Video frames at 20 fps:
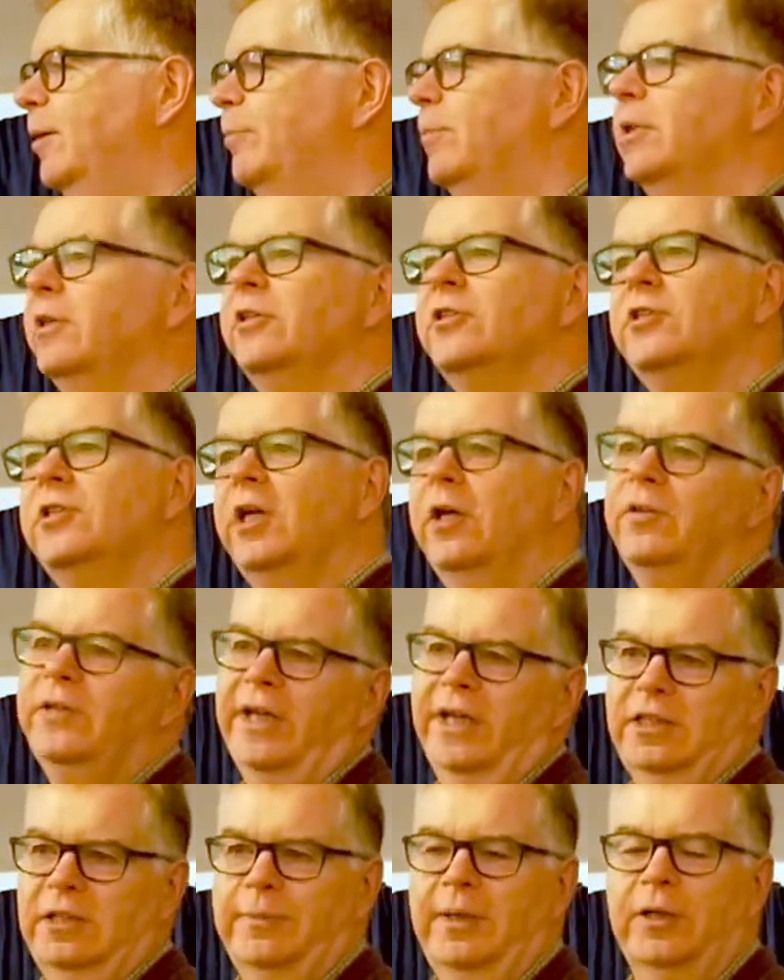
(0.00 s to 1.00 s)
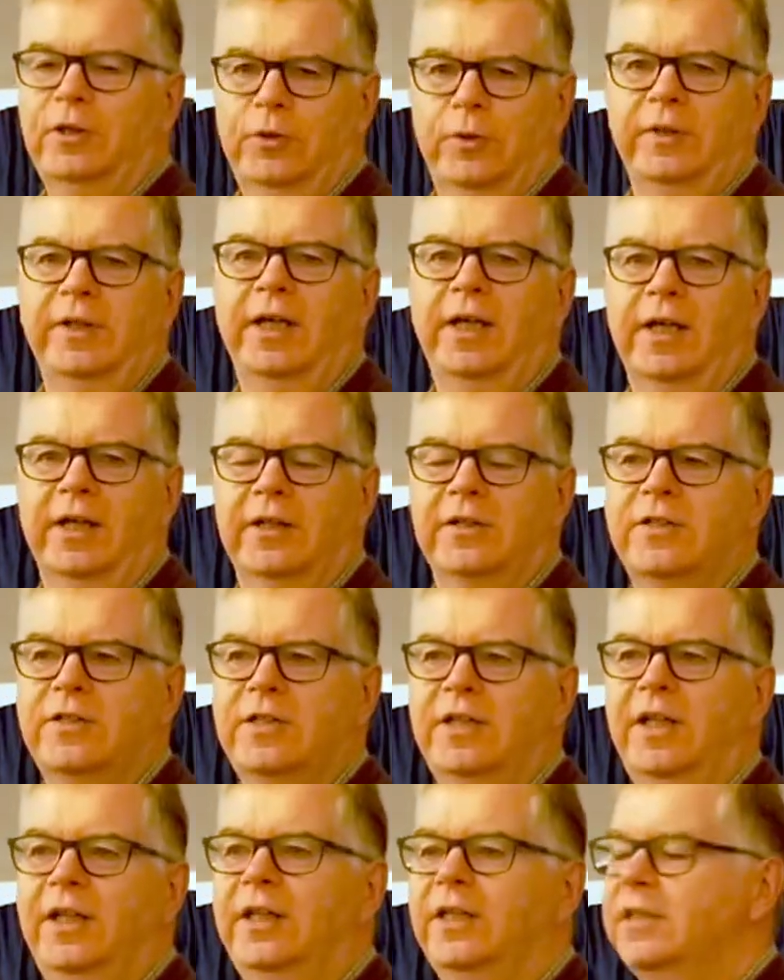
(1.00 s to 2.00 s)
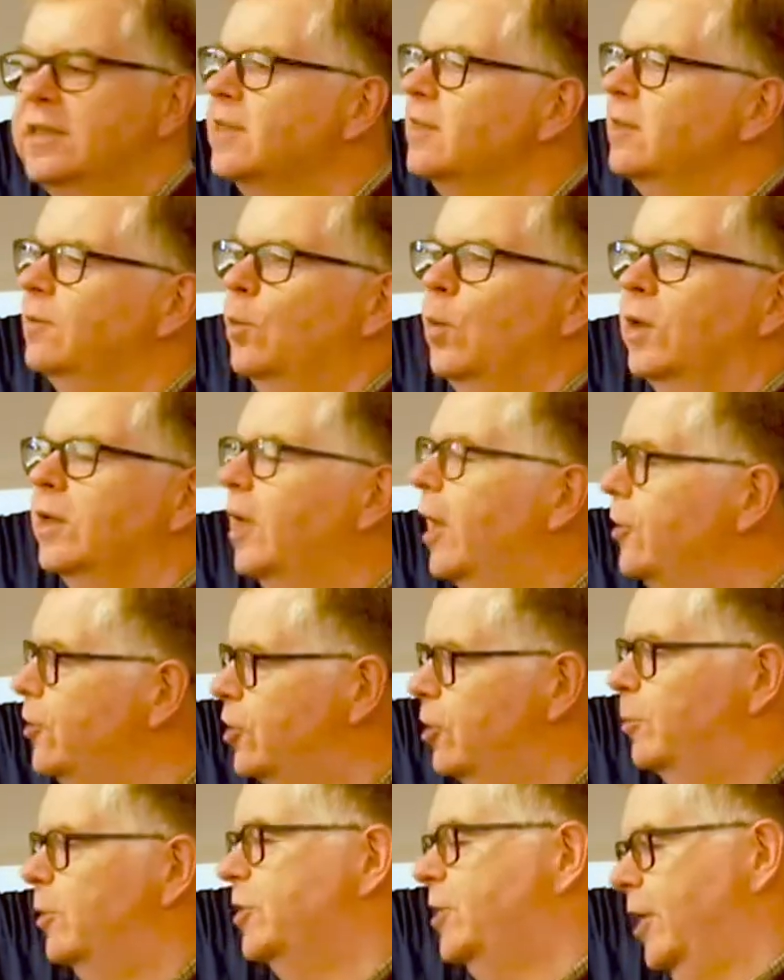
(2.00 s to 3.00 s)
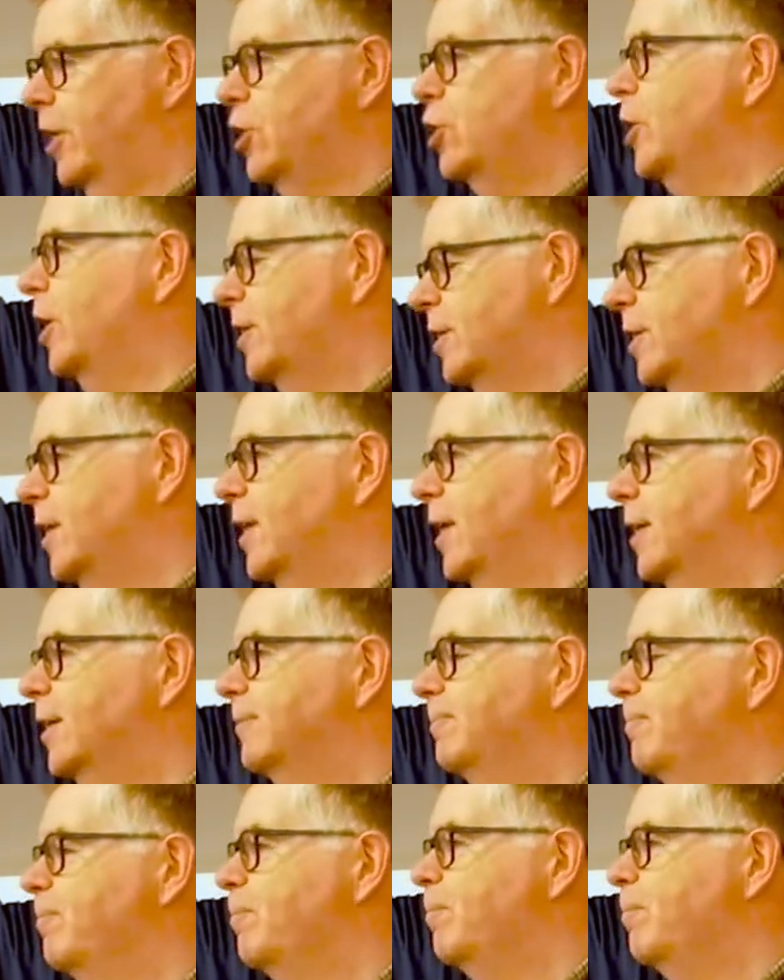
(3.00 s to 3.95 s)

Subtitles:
But there's no doubt about Cornelius. He is 100% Gentile.